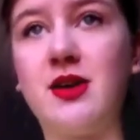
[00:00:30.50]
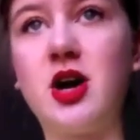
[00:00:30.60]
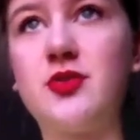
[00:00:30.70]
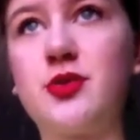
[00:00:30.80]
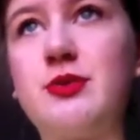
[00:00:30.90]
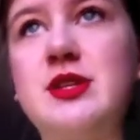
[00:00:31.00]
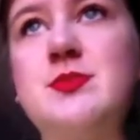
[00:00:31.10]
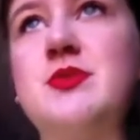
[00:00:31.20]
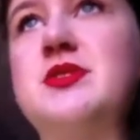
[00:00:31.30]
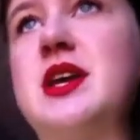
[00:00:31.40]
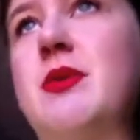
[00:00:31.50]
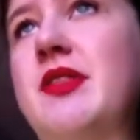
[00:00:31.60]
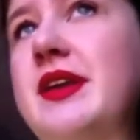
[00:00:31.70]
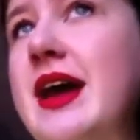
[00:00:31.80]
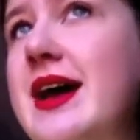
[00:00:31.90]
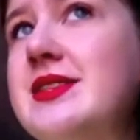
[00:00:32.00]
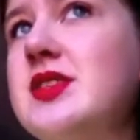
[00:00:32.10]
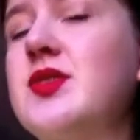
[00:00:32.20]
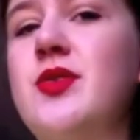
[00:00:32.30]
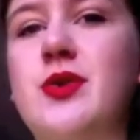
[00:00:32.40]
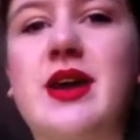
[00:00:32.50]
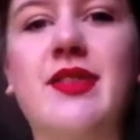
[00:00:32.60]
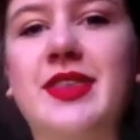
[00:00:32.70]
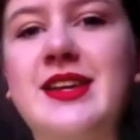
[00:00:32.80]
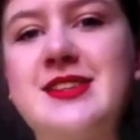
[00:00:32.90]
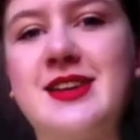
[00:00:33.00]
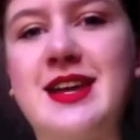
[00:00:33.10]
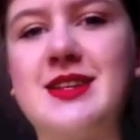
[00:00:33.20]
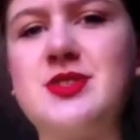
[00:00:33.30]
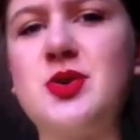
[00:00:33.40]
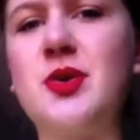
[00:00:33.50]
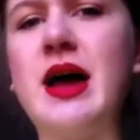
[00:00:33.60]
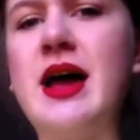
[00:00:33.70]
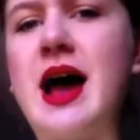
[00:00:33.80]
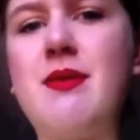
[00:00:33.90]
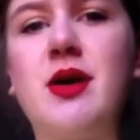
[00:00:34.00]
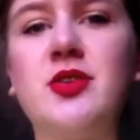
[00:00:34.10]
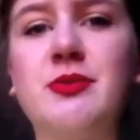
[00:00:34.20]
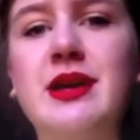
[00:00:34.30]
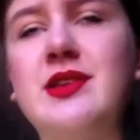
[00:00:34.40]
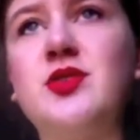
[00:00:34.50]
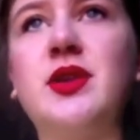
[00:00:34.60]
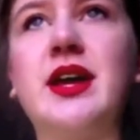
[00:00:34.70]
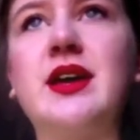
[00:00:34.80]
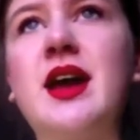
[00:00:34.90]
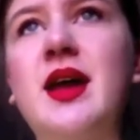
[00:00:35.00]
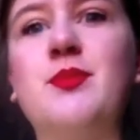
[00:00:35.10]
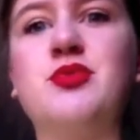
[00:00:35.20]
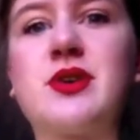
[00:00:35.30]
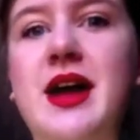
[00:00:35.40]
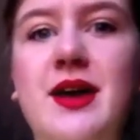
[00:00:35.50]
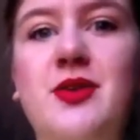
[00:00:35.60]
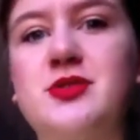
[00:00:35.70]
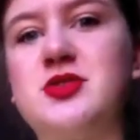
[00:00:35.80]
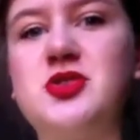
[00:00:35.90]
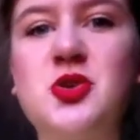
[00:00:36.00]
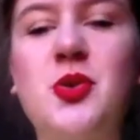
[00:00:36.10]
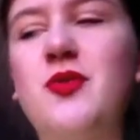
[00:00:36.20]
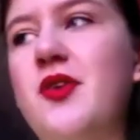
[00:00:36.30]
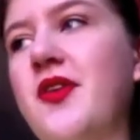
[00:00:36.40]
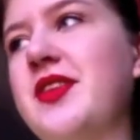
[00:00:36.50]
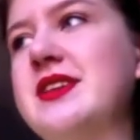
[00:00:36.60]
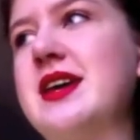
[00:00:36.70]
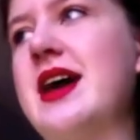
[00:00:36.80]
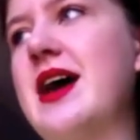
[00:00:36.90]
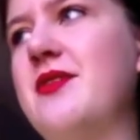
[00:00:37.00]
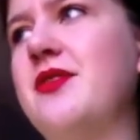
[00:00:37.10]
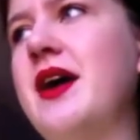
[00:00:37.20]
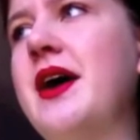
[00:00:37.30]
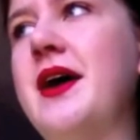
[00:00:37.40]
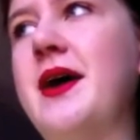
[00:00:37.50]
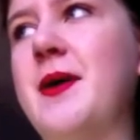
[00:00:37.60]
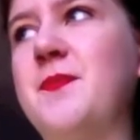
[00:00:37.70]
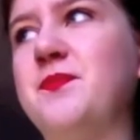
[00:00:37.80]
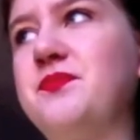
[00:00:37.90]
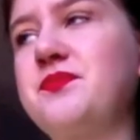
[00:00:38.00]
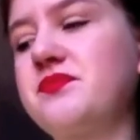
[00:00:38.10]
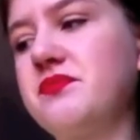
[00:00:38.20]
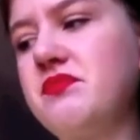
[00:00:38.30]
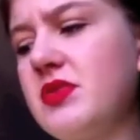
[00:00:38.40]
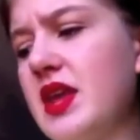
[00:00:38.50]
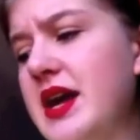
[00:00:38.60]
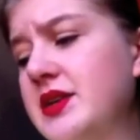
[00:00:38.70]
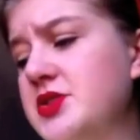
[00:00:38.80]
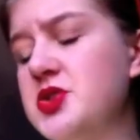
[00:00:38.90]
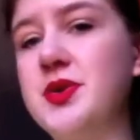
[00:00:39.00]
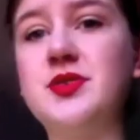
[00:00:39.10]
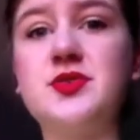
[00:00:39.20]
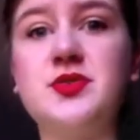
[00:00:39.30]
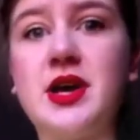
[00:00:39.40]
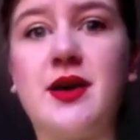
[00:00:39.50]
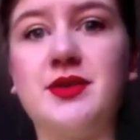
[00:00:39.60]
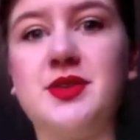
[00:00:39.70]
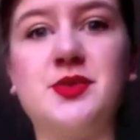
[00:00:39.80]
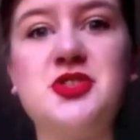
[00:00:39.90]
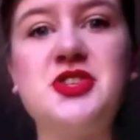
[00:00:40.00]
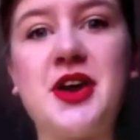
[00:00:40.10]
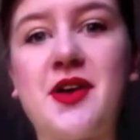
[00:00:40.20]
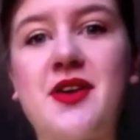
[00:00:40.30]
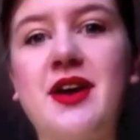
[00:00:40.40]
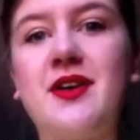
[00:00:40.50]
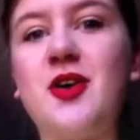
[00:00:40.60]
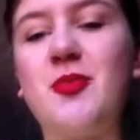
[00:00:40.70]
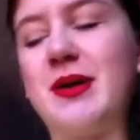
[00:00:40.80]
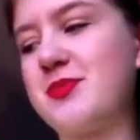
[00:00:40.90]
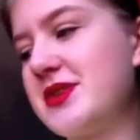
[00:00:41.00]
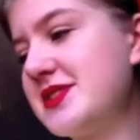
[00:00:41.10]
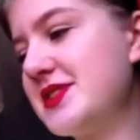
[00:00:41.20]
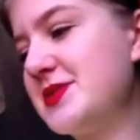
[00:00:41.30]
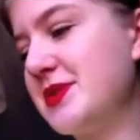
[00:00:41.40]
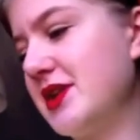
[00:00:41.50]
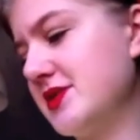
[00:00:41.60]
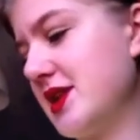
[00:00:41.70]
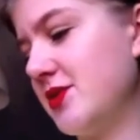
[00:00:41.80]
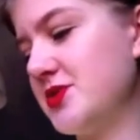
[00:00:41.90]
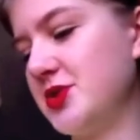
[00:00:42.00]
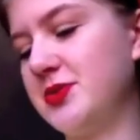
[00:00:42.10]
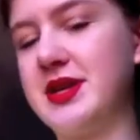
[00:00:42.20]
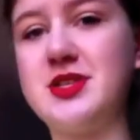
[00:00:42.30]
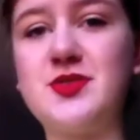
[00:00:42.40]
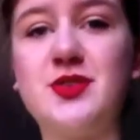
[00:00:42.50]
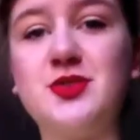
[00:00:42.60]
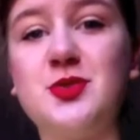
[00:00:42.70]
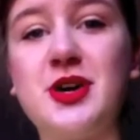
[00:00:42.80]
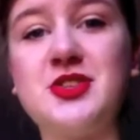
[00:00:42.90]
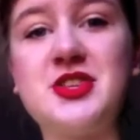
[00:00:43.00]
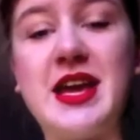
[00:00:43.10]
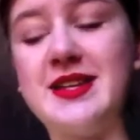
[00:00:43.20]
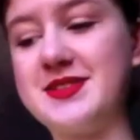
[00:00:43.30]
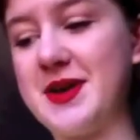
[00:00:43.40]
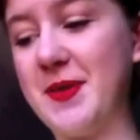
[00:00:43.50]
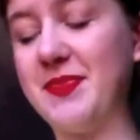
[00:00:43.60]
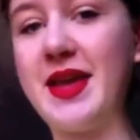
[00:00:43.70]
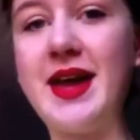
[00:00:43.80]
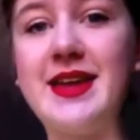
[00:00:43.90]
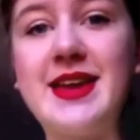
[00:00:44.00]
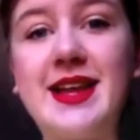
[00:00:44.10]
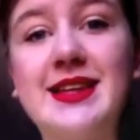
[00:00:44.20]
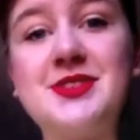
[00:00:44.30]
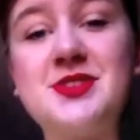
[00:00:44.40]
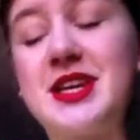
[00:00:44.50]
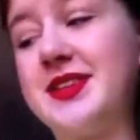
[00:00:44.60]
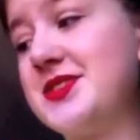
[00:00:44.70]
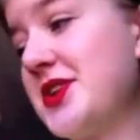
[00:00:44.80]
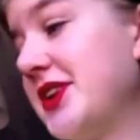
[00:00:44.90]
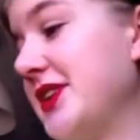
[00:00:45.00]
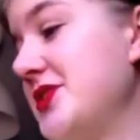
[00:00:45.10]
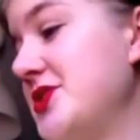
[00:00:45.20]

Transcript: got for Christmas and what they asked for and things like that. So I'm not doing it to like brag or to show off all the things I have. I just do it to share all my presents because I also know that it's fun to watch. And let's just get started.